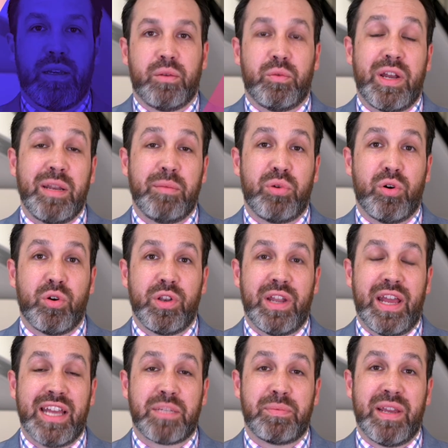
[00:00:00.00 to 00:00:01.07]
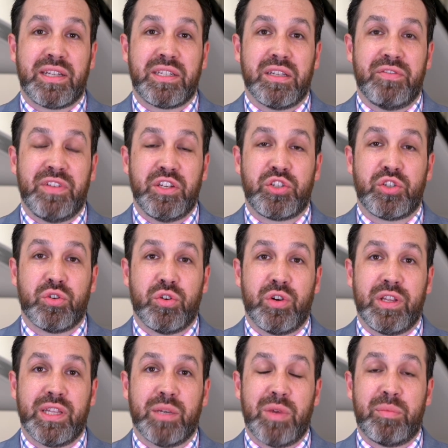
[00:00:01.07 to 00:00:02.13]
One important aspect of
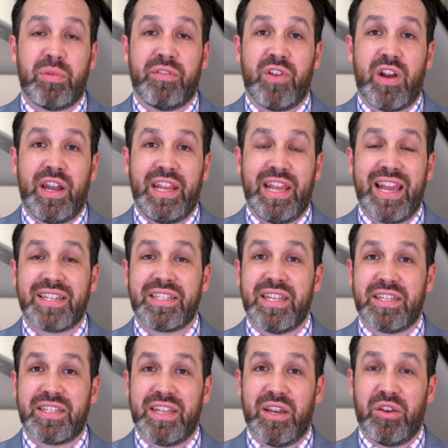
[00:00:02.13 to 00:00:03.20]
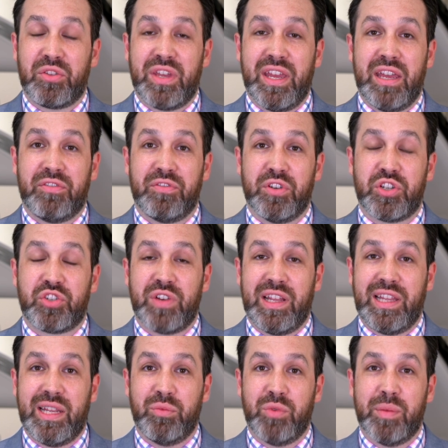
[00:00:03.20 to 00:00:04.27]
ensuring that we're providing access to healthcare for
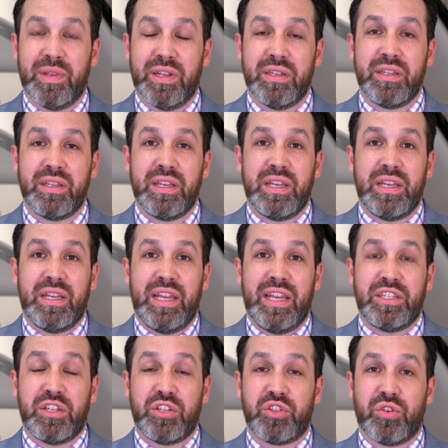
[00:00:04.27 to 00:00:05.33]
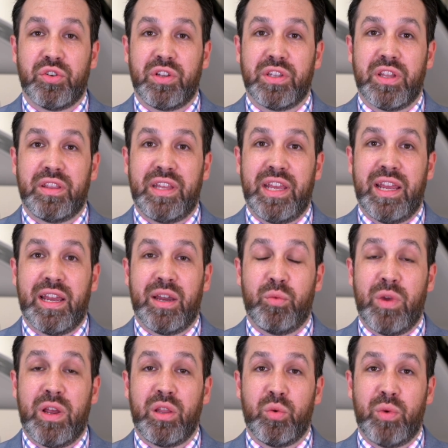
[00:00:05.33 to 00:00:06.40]
Australian women is ensuring that they're
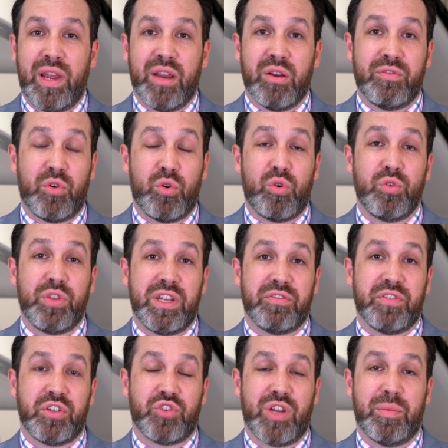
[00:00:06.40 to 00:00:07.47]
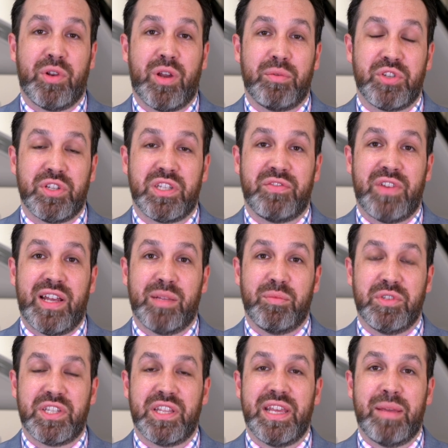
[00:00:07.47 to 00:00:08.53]
well aware of all the different treatment options
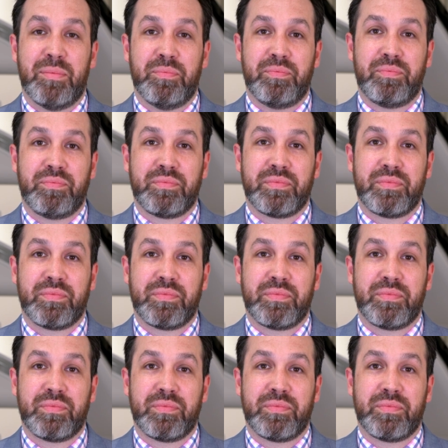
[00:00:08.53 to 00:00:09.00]
available to them.